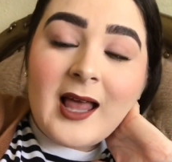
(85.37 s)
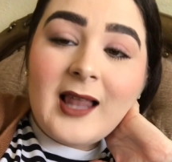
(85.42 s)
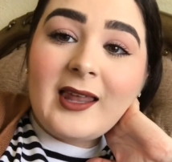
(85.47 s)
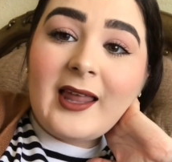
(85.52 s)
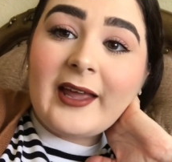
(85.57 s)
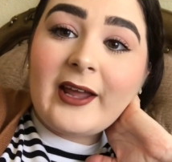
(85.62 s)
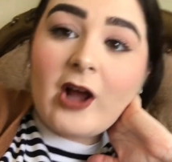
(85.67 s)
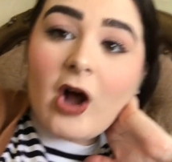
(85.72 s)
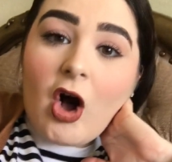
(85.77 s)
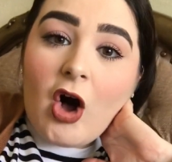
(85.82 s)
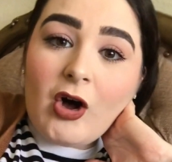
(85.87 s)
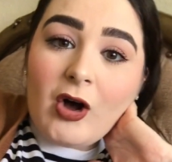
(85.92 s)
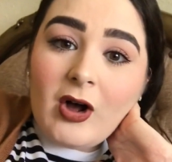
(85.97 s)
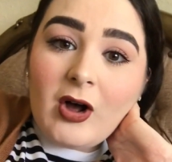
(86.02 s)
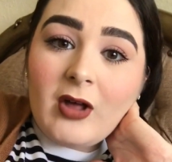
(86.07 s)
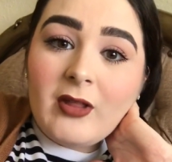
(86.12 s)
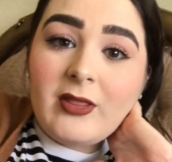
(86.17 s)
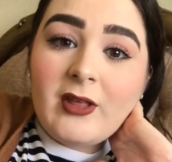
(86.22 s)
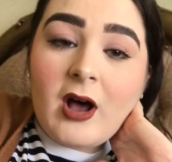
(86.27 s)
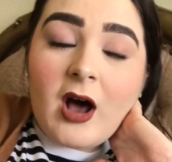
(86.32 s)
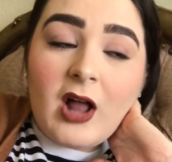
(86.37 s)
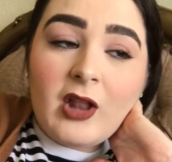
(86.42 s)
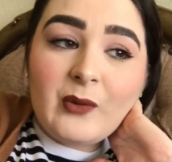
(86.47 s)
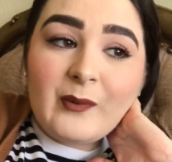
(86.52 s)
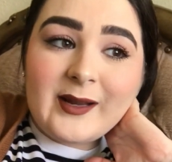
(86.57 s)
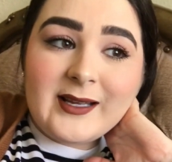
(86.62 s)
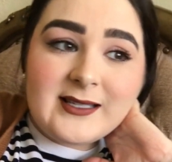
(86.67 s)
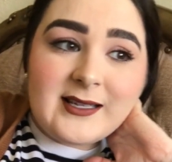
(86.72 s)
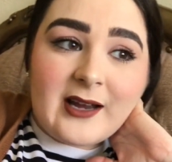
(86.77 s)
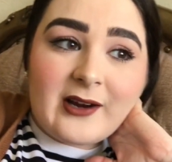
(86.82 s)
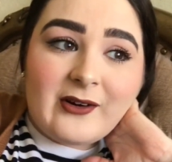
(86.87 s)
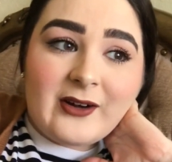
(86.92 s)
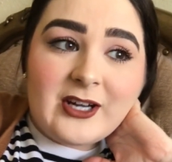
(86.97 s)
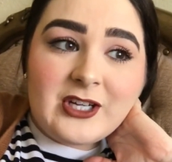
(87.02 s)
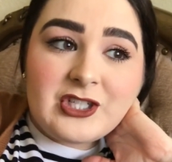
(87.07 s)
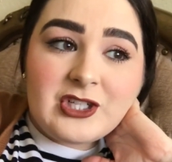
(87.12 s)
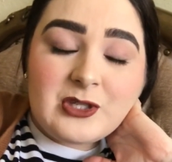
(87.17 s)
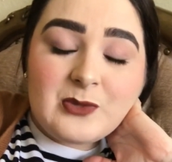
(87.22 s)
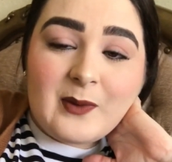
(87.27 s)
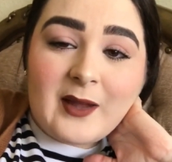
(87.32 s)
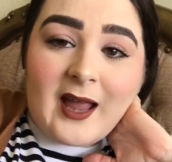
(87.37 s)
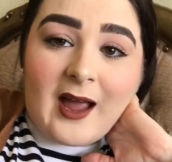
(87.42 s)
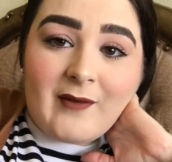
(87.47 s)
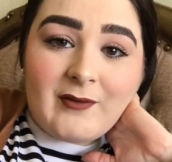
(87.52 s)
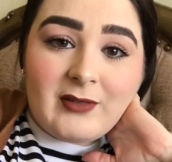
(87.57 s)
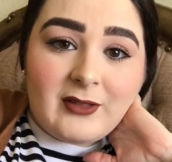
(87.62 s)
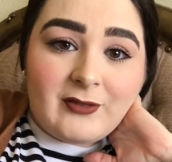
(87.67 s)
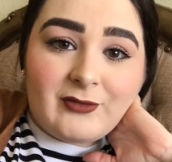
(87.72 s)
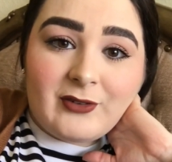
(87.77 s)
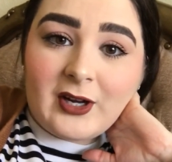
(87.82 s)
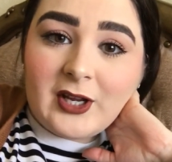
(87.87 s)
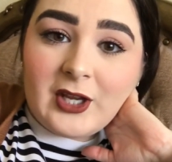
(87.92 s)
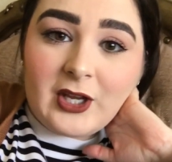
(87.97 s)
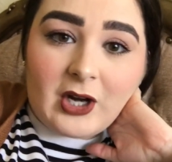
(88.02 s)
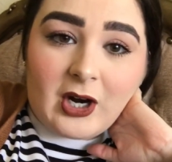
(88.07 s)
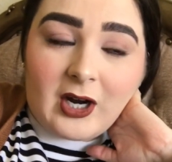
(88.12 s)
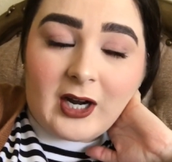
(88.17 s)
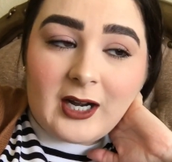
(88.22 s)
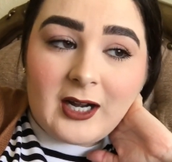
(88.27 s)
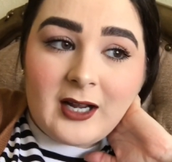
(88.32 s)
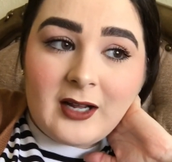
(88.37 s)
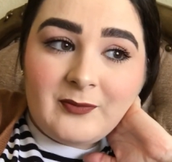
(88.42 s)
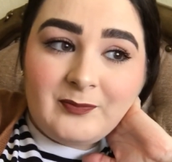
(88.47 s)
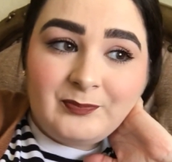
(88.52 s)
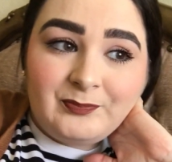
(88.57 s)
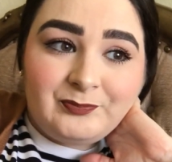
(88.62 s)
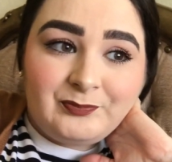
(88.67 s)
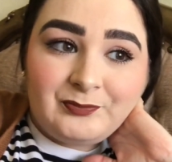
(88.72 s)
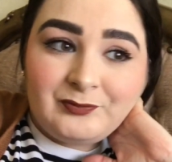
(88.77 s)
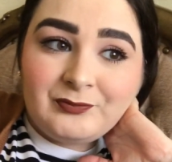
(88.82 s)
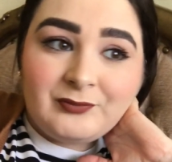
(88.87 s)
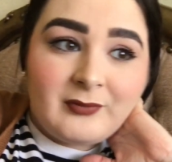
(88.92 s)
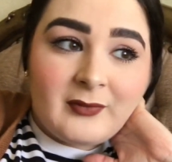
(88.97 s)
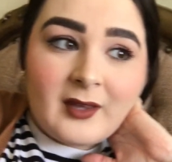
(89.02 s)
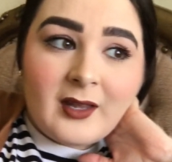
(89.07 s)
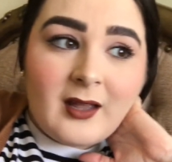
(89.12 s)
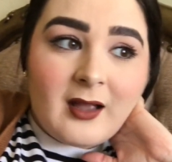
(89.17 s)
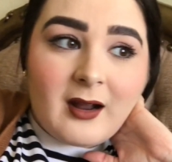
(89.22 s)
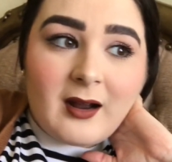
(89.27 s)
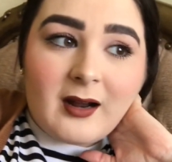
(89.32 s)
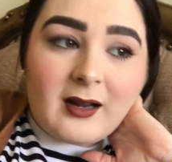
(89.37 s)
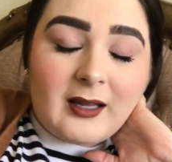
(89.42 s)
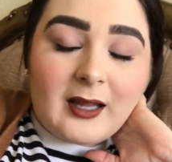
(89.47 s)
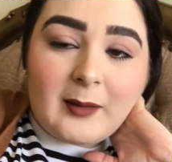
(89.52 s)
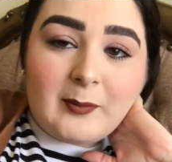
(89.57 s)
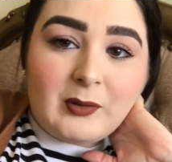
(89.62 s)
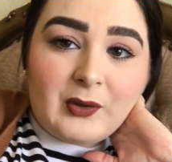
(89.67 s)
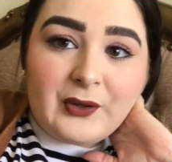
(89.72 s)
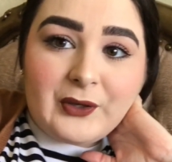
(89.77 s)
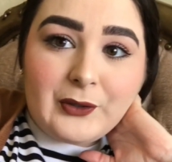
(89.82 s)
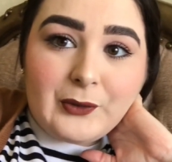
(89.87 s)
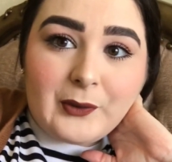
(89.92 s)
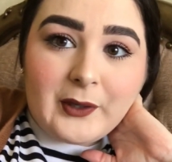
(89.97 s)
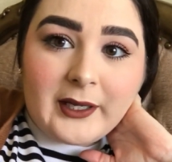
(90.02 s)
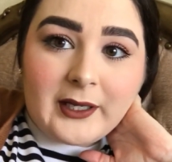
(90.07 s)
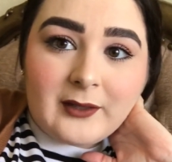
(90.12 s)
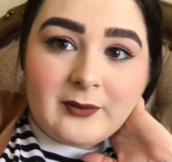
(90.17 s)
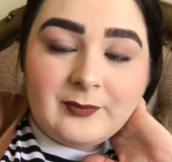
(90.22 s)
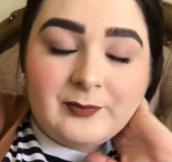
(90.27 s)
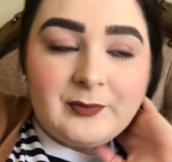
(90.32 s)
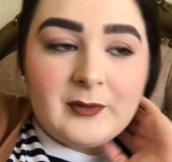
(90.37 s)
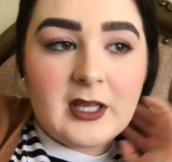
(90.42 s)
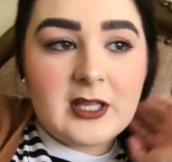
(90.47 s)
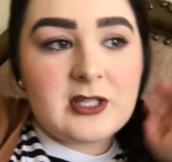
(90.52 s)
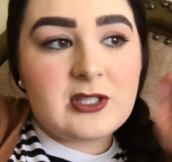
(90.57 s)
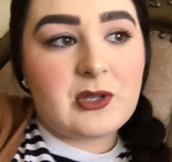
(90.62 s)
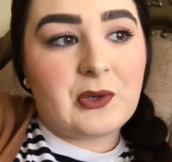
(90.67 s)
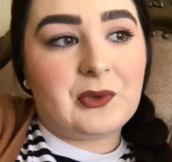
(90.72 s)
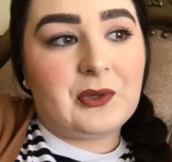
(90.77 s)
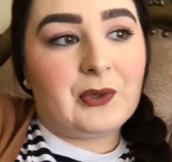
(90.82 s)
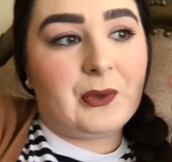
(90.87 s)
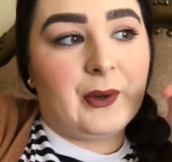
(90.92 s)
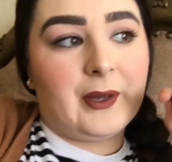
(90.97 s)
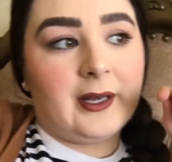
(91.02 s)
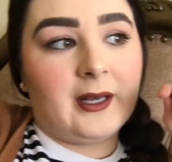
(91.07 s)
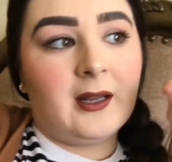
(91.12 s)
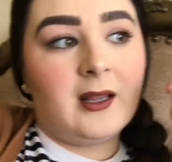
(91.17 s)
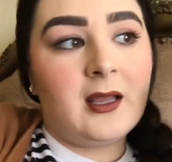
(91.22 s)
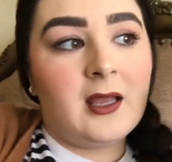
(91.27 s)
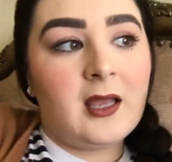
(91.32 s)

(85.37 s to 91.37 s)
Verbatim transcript: Like all the Halloween decorations we have in the front yard are like blowing away. It's so annoying.